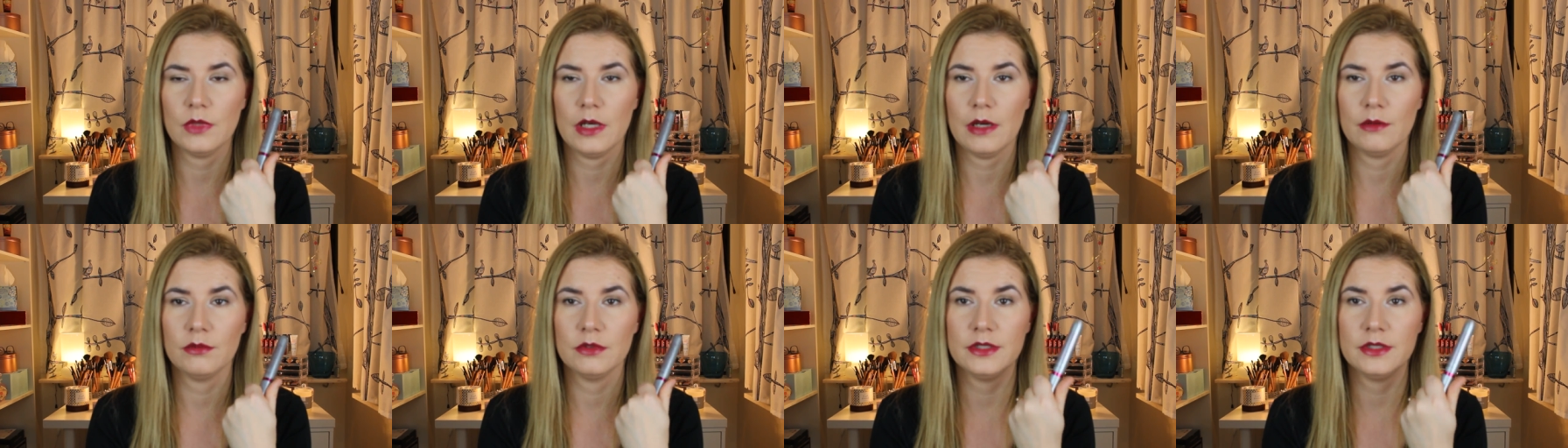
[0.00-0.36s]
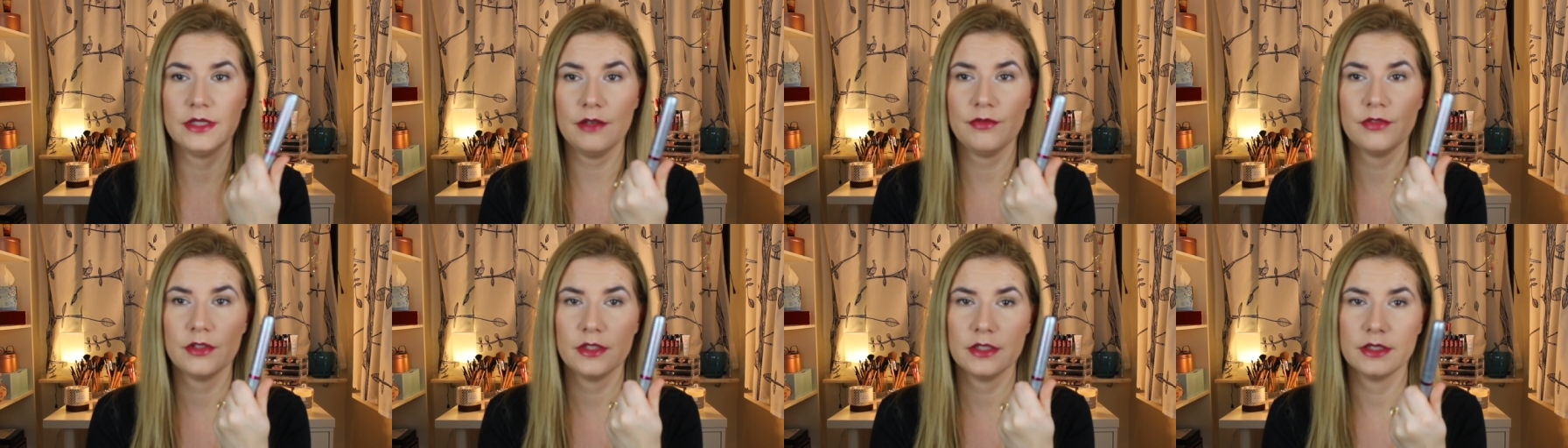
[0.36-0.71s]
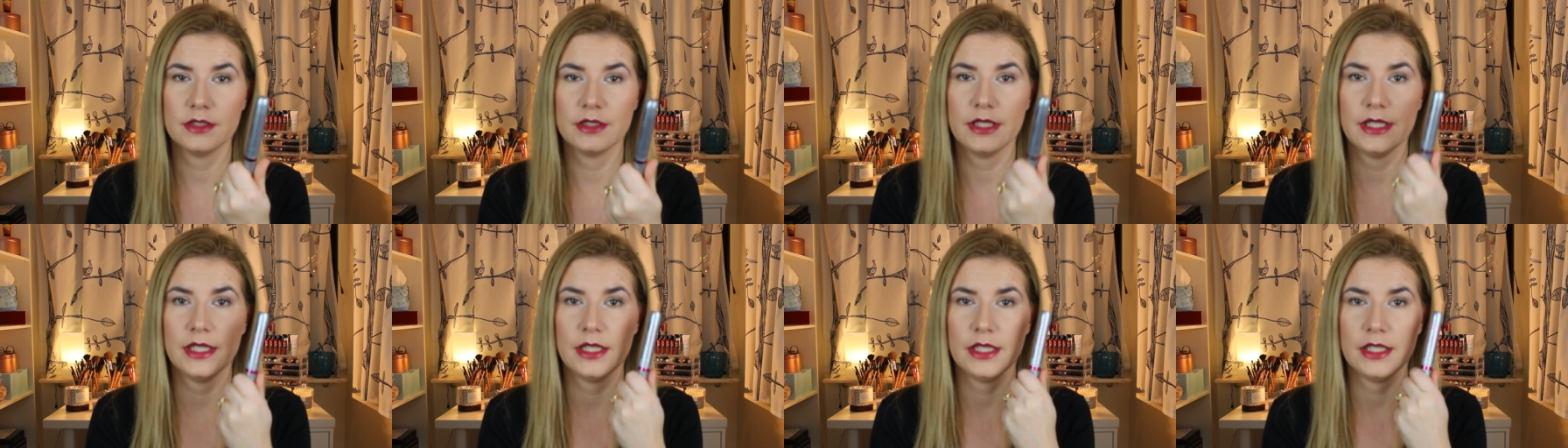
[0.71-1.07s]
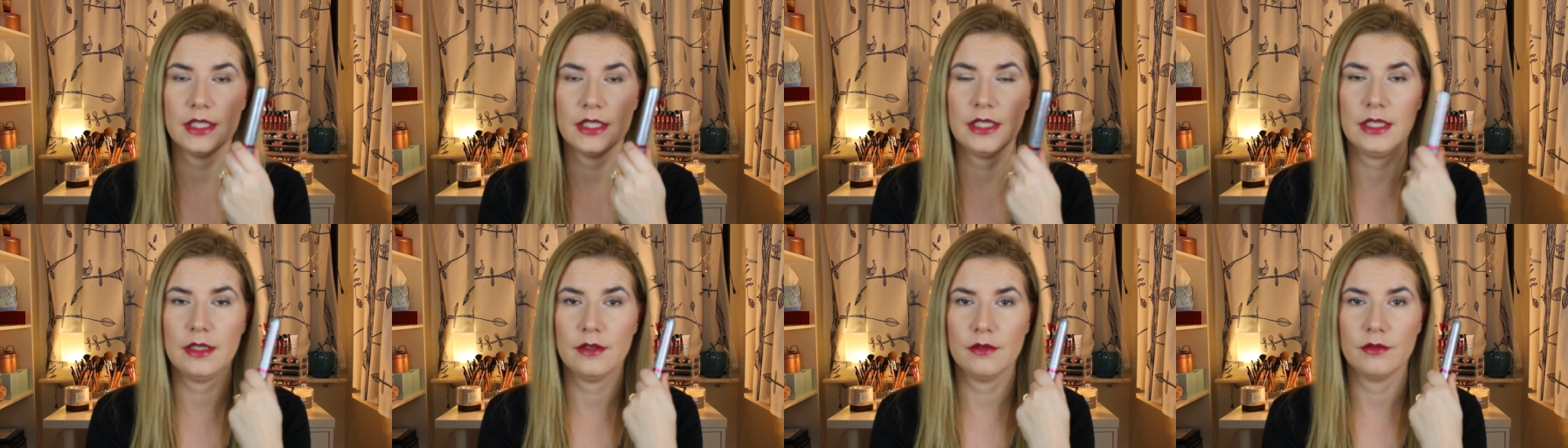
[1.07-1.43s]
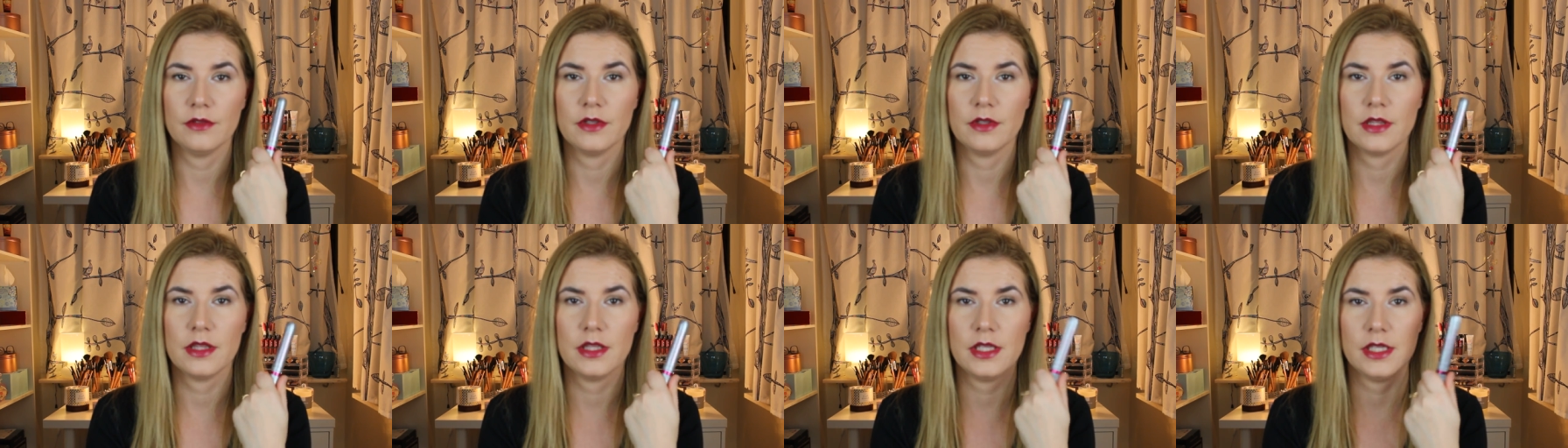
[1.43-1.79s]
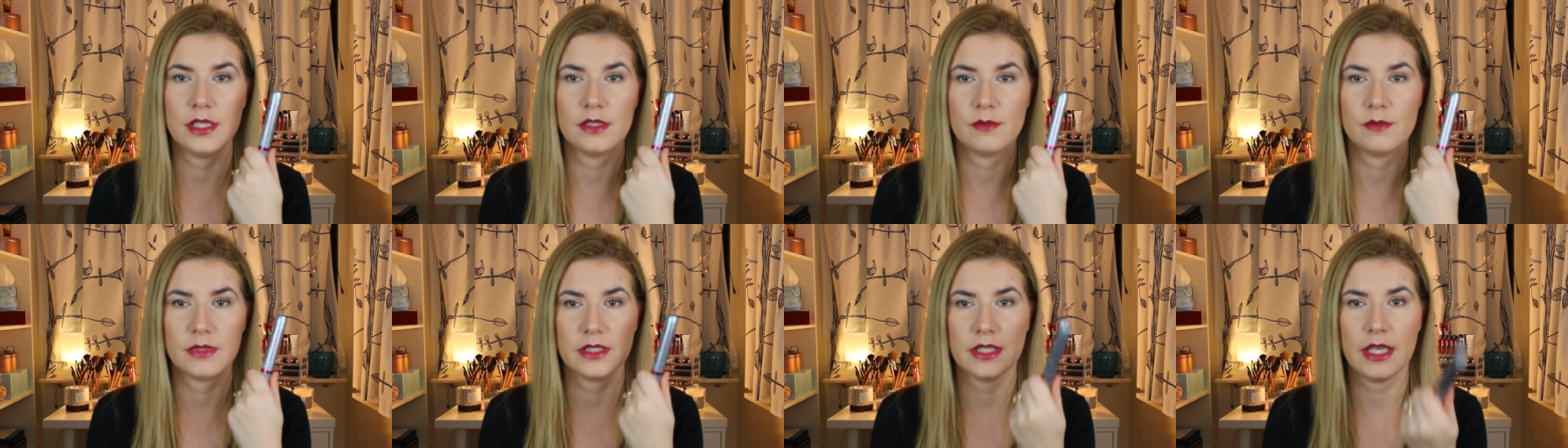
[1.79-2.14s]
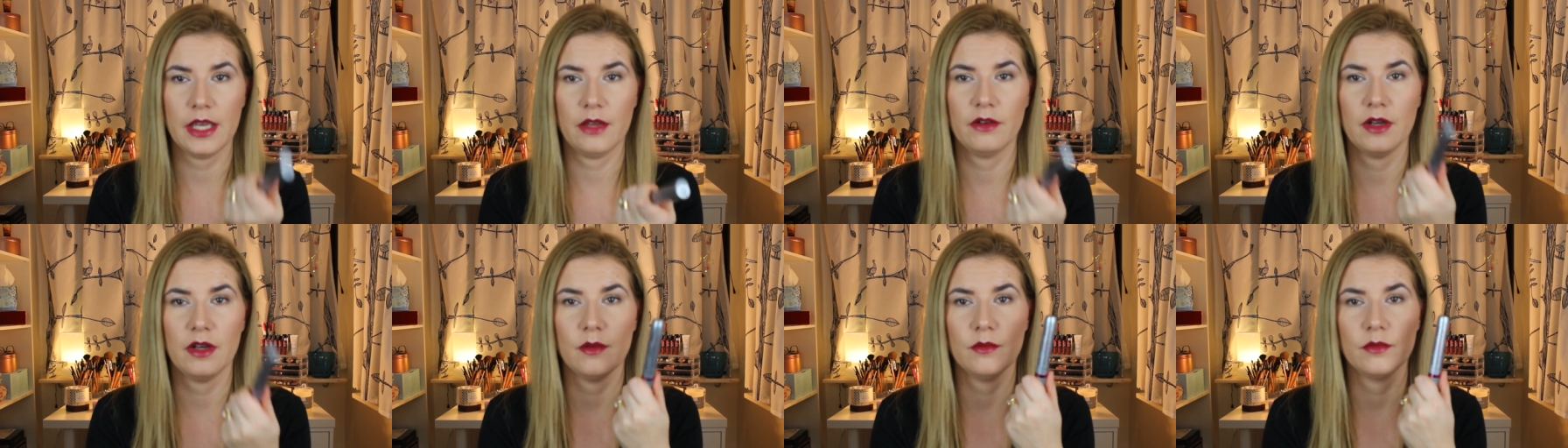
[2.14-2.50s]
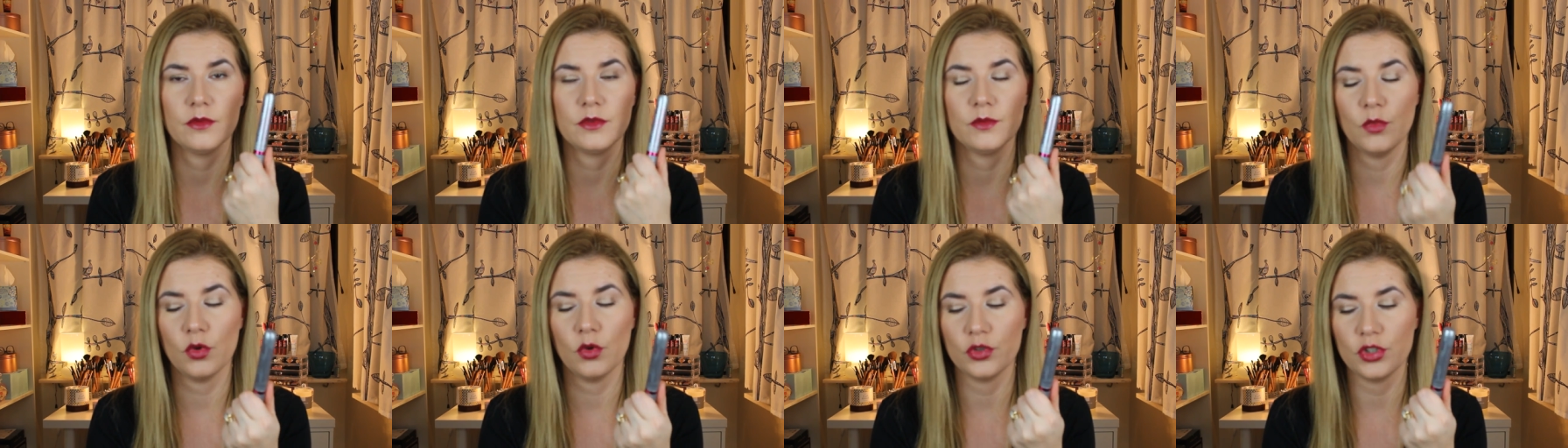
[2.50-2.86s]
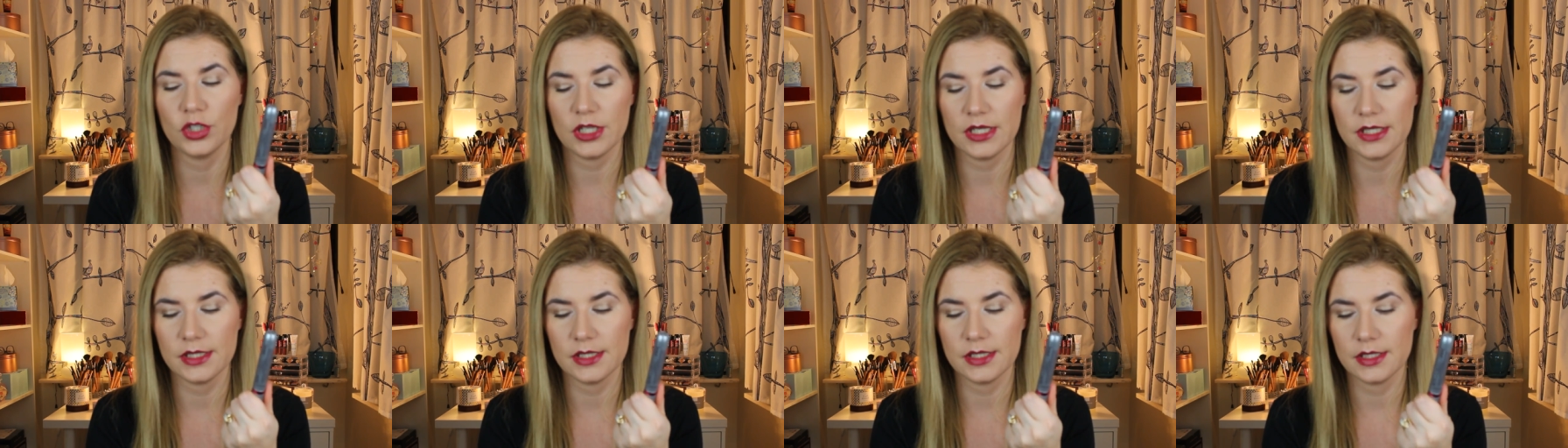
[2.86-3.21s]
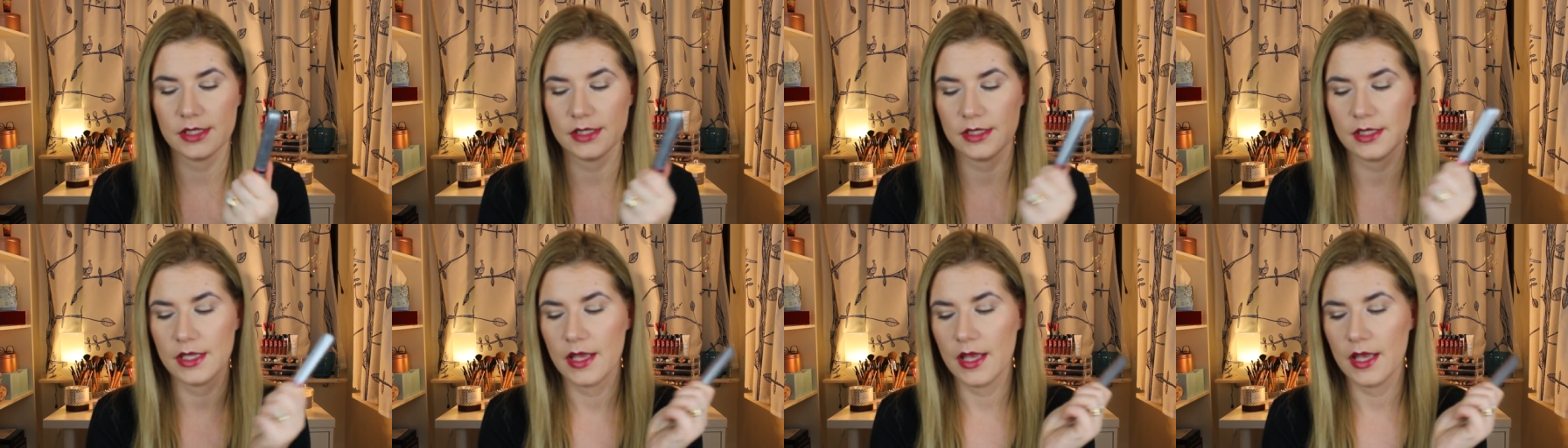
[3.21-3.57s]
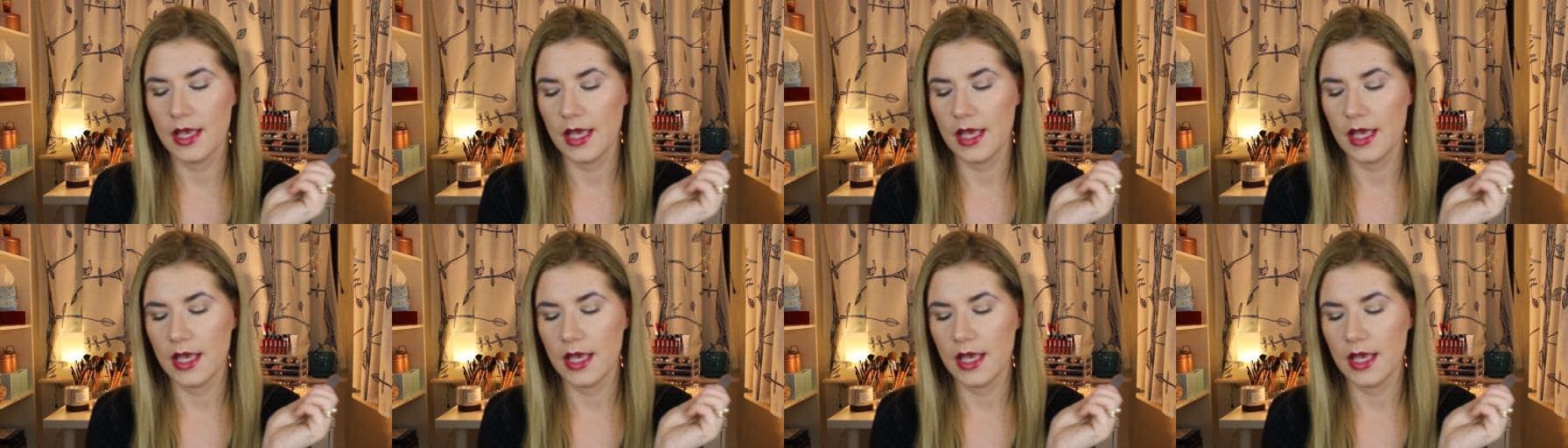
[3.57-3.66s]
I will definitely give this mascara more chances